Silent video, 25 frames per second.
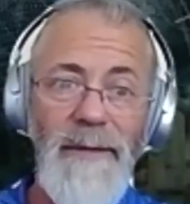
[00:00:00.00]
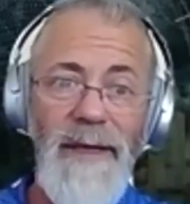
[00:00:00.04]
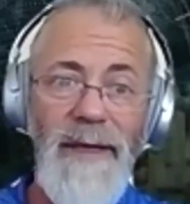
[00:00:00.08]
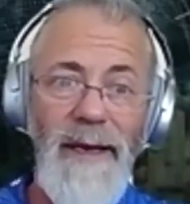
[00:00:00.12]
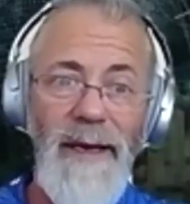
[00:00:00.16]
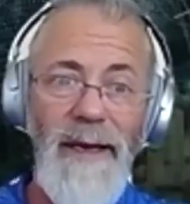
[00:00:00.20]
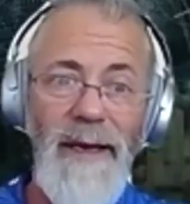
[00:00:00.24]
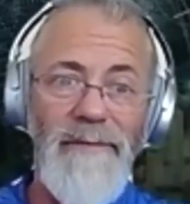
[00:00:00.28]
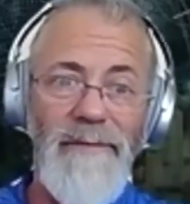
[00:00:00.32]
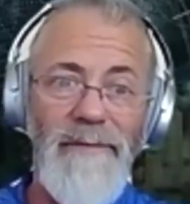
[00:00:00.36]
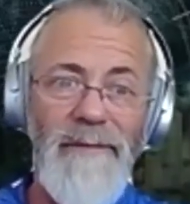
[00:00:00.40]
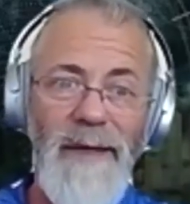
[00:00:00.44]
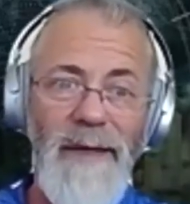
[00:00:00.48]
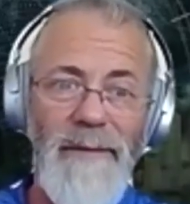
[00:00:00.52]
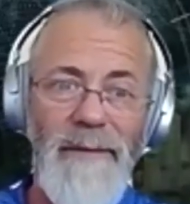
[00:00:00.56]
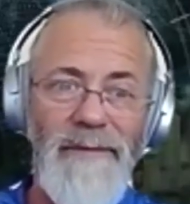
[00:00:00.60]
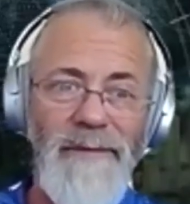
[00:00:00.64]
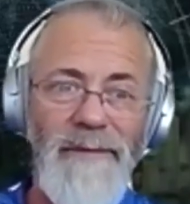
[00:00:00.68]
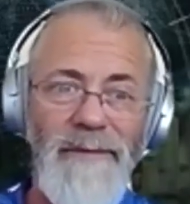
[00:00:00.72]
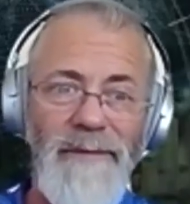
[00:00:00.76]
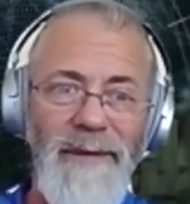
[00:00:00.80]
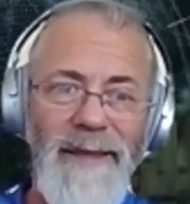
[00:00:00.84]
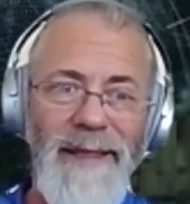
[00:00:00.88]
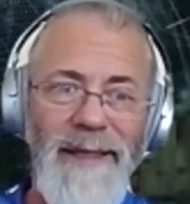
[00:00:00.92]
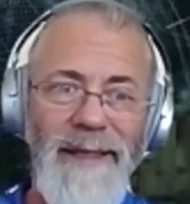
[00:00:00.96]
I mean, I,
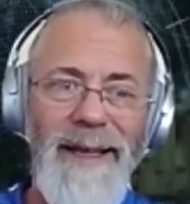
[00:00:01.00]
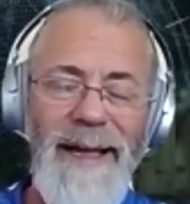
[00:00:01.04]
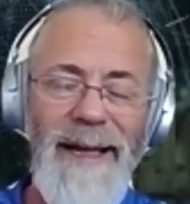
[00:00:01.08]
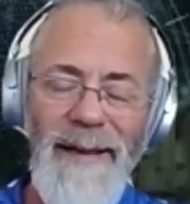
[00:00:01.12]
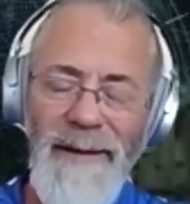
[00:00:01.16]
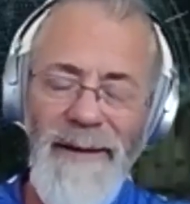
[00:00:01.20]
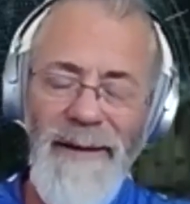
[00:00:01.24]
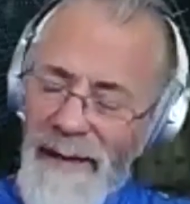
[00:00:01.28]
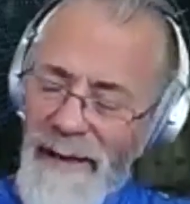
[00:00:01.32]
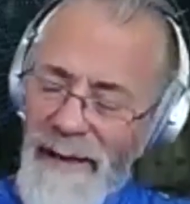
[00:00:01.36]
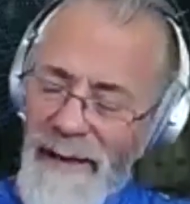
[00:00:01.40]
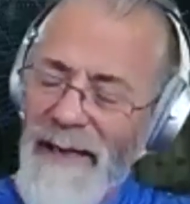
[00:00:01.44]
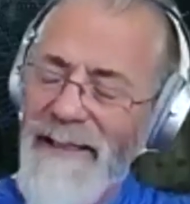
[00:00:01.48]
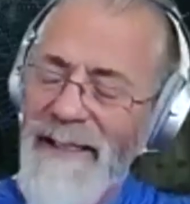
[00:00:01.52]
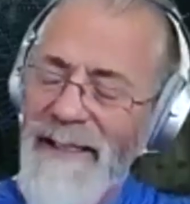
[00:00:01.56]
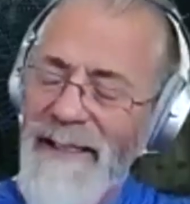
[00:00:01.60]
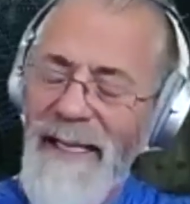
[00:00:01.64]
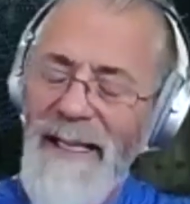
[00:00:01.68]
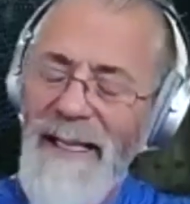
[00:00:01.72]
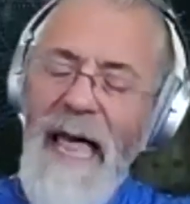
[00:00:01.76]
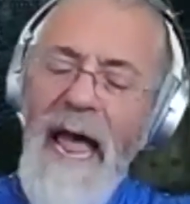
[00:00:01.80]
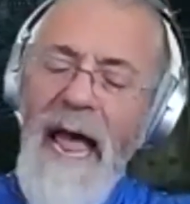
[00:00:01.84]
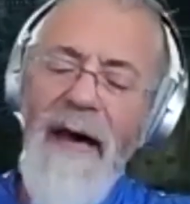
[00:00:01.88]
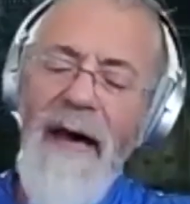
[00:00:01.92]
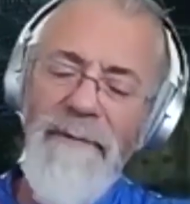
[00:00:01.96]
am yeah, I, I
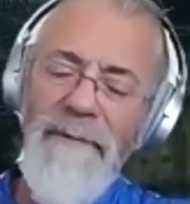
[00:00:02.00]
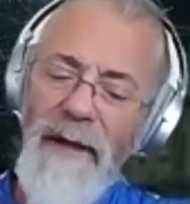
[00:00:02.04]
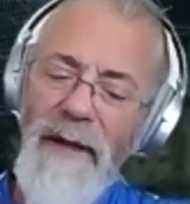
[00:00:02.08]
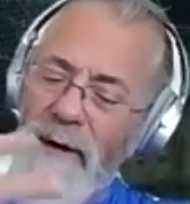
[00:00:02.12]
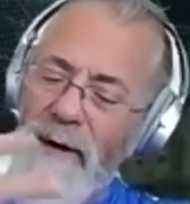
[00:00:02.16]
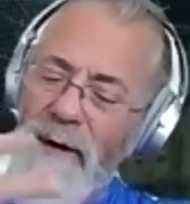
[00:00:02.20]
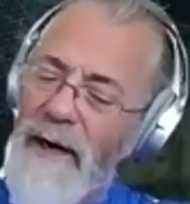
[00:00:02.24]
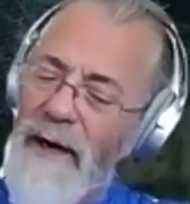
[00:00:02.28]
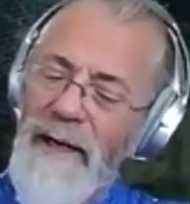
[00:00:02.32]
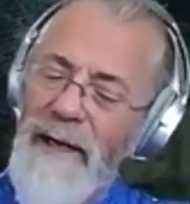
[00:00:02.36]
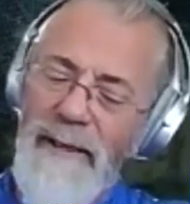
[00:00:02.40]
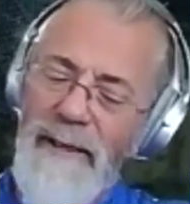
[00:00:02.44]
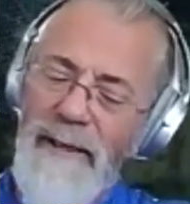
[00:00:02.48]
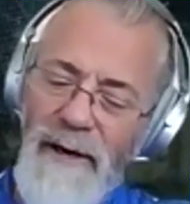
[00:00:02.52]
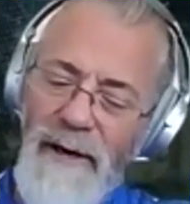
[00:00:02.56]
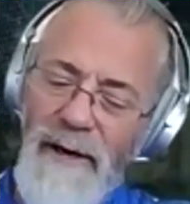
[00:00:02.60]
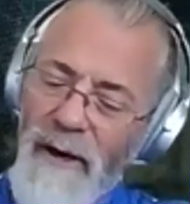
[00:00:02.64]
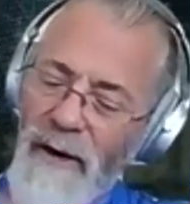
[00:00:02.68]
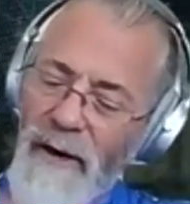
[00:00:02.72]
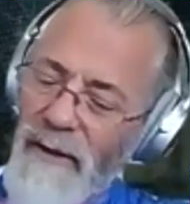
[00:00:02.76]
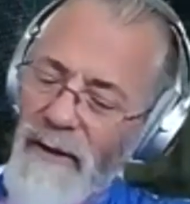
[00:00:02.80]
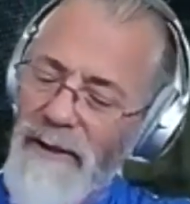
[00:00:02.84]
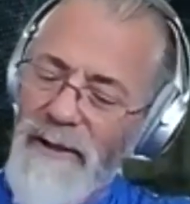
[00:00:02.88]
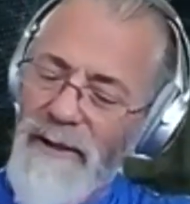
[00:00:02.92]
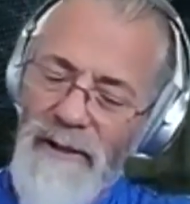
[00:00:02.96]
see you laughing already because I
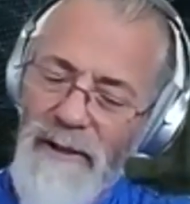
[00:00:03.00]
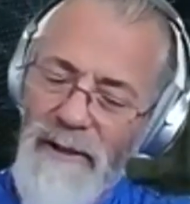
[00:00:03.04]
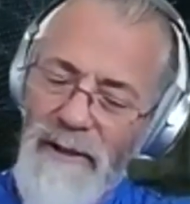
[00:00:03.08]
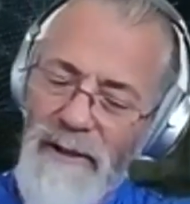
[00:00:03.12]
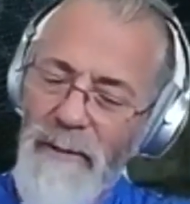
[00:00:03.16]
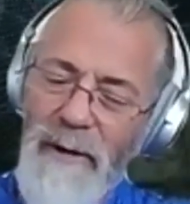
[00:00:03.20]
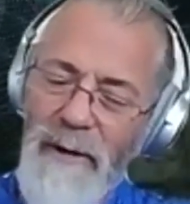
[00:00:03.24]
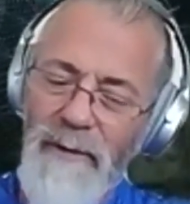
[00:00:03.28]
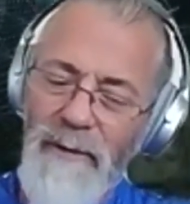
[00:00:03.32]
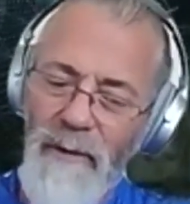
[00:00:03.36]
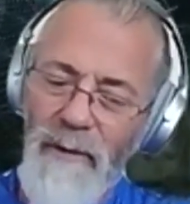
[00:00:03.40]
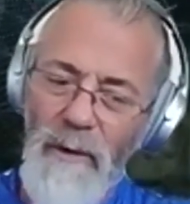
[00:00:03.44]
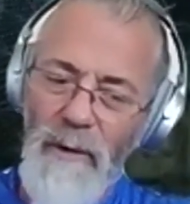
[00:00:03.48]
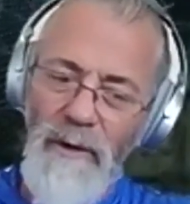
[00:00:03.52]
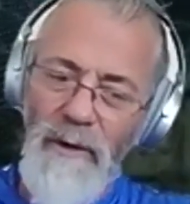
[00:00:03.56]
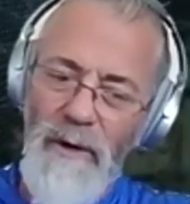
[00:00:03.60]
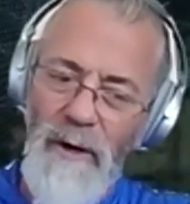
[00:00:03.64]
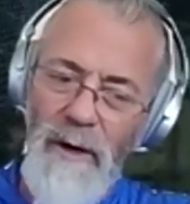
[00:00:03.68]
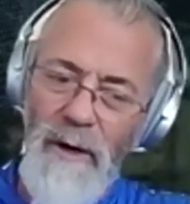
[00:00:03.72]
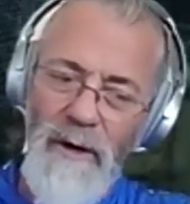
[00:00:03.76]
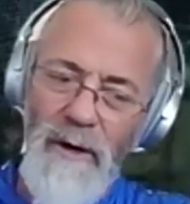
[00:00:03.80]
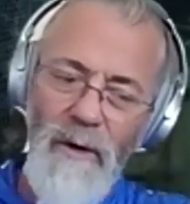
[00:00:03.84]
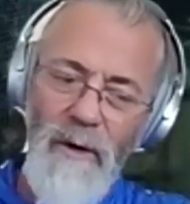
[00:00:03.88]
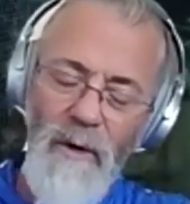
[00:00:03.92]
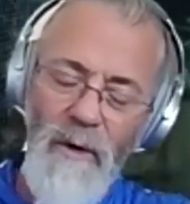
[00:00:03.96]
know this is somewhat of a
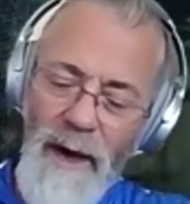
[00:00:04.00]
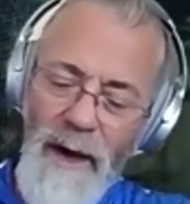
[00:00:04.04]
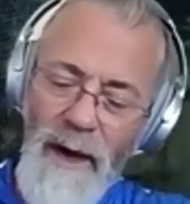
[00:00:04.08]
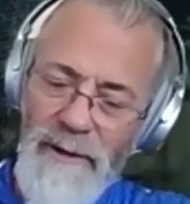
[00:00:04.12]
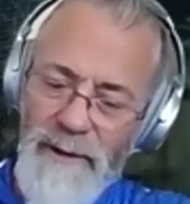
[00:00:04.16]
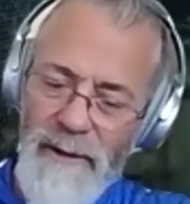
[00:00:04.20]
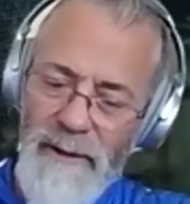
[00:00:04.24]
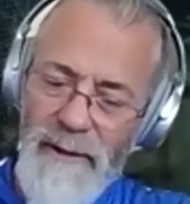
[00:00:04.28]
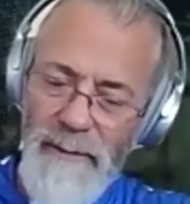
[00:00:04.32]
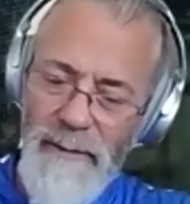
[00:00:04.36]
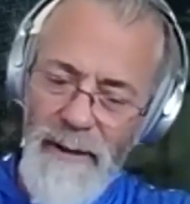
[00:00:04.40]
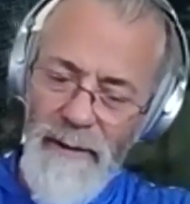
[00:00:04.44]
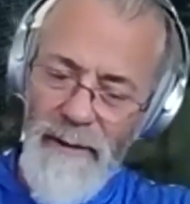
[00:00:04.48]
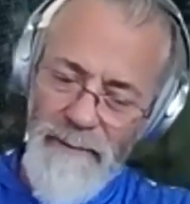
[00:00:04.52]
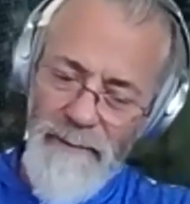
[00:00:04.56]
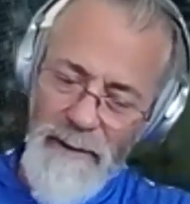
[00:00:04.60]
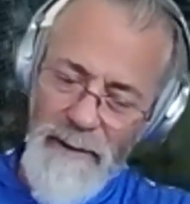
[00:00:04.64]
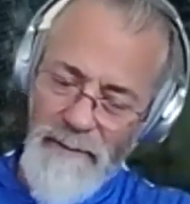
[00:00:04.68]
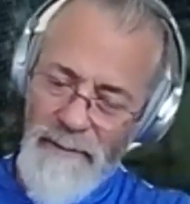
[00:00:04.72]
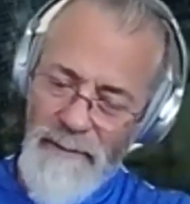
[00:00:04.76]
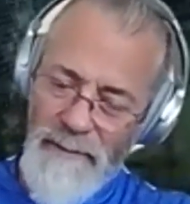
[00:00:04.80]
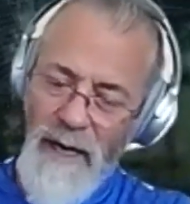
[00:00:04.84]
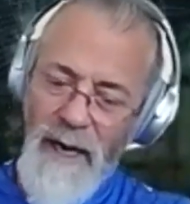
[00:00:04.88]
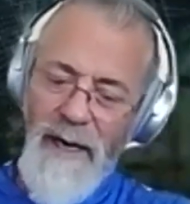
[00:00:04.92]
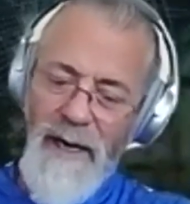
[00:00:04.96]
rhetorical question, but
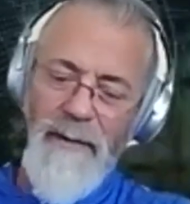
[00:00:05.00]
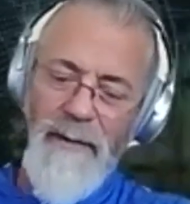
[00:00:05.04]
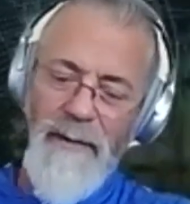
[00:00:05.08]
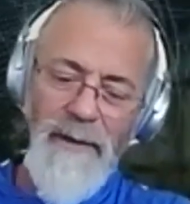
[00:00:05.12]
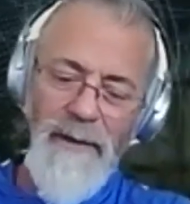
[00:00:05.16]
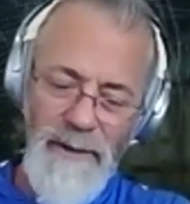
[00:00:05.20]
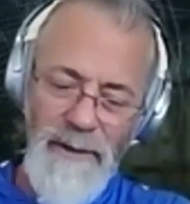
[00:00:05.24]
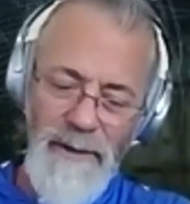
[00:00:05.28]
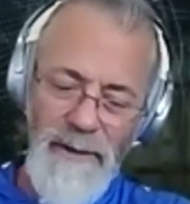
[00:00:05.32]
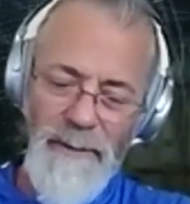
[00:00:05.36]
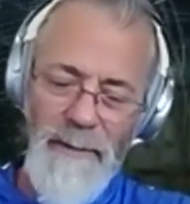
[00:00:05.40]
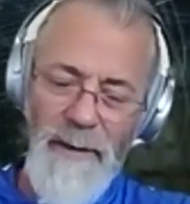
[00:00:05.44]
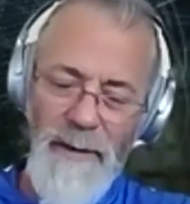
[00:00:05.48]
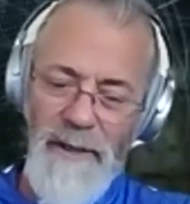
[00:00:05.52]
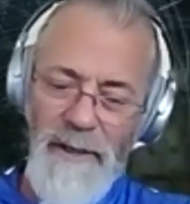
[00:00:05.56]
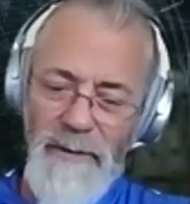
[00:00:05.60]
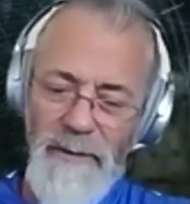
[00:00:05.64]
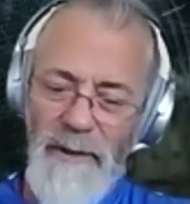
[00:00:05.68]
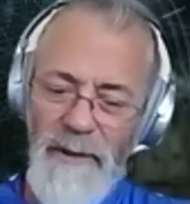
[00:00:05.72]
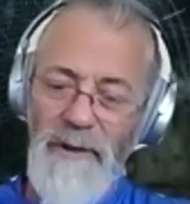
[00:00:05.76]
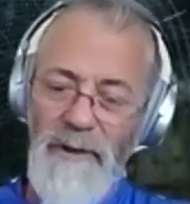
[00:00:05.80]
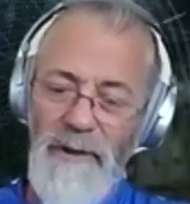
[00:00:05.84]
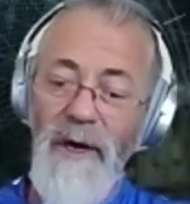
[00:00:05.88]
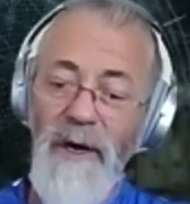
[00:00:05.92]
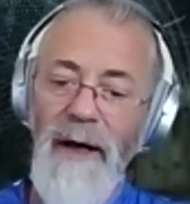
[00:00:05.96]
but talk about your experience
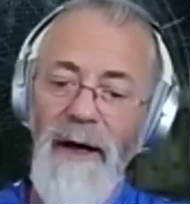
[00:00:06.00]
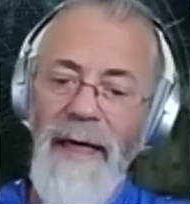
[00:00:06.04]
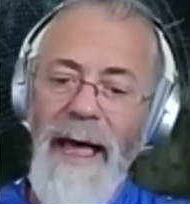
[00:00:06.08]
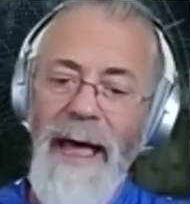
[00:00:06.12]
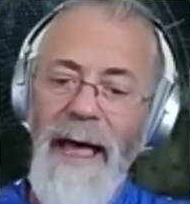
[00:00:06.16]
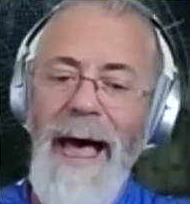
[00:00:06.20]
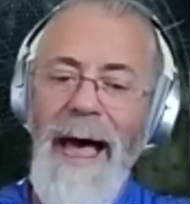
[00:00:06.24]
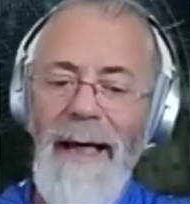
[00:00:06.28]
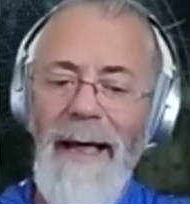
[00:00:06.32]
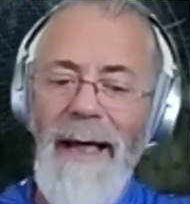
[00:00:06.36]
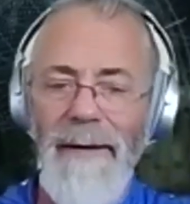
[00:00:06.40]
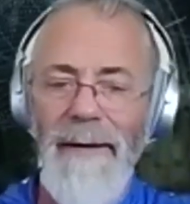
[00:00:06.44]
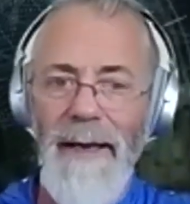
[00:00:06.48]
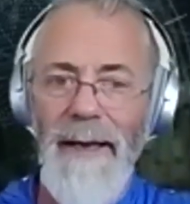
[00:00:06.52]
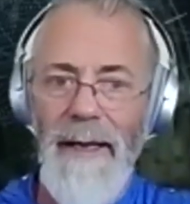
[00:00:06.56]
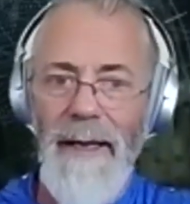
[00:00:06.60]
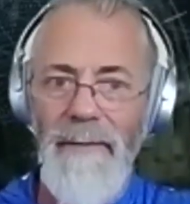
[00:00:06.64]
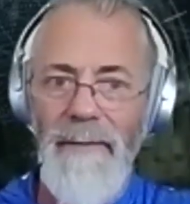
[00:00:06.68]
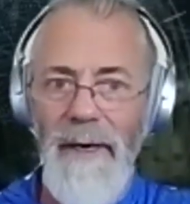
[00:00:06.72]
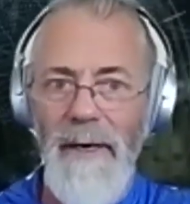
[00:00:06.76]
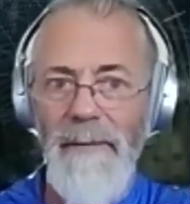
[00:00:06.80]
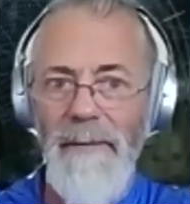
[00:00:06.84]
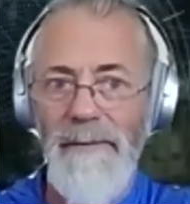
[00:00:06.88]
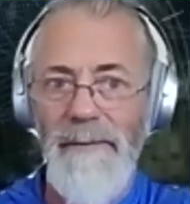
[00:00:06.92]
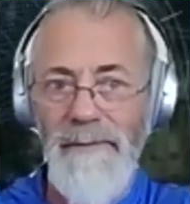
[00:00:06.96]
when you saw that
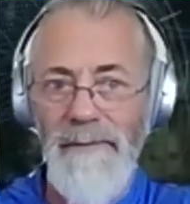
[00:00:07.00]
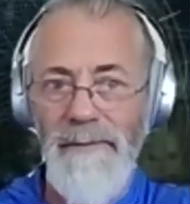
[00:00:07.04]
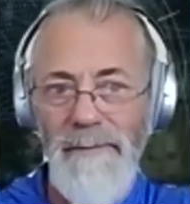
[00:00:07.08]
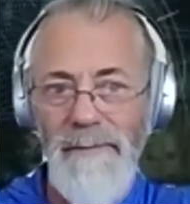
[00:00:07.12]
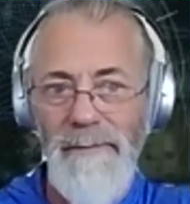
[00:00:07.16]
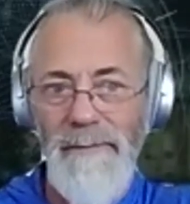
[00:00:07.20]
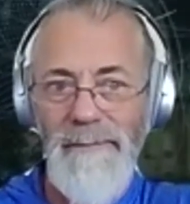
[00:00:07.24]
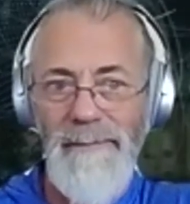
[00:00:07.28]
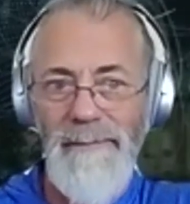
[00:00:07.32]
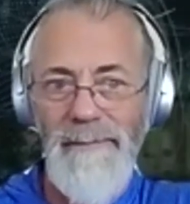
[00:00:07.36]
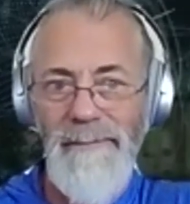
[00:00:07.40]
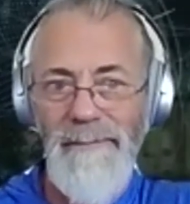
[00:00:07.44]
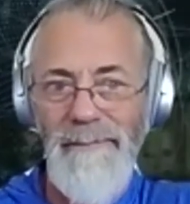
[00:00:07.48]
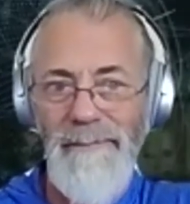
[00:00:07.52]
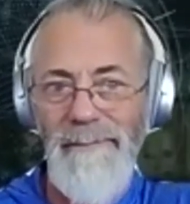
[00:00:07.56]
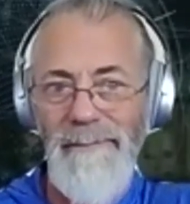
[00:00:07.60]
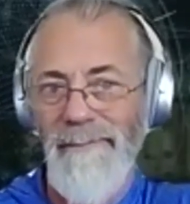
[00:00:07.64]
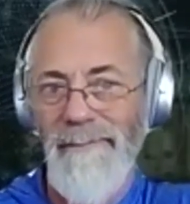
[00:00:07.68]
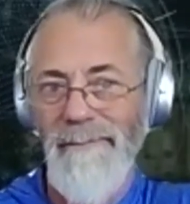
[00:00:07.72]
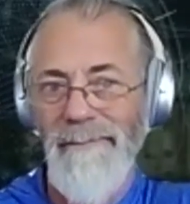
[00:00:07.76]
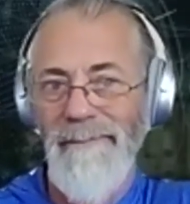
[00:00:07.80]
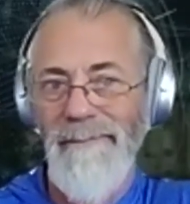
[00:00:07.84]
nightmare. Uh,